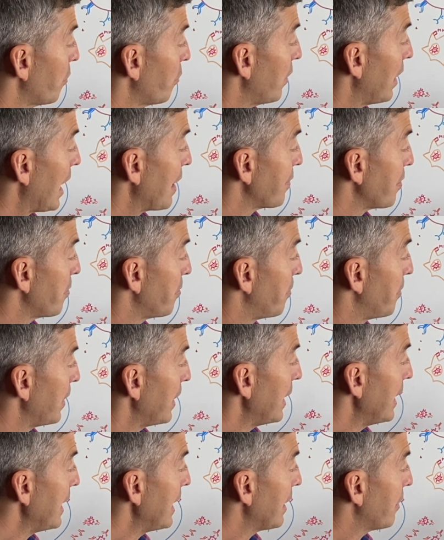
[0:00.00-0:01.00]
we have a
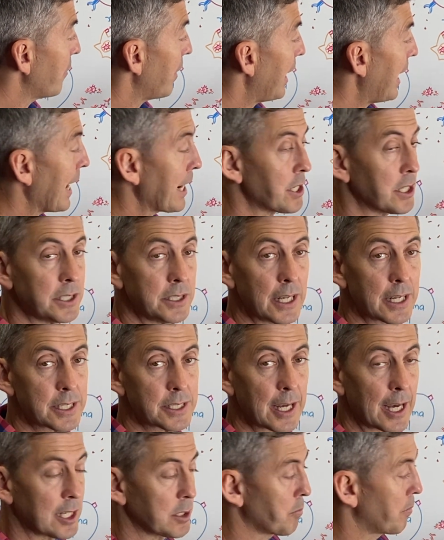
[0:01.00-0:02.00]
big reaction that
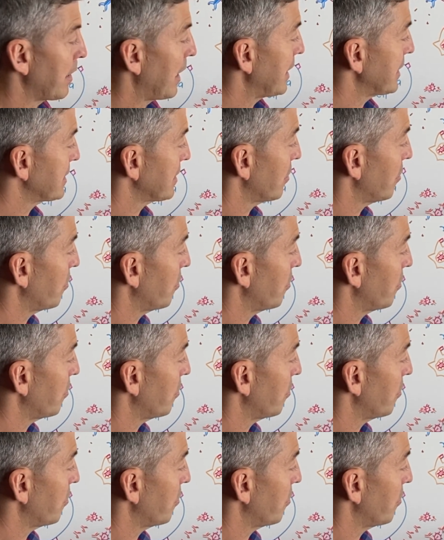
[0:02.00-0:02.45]
takes place.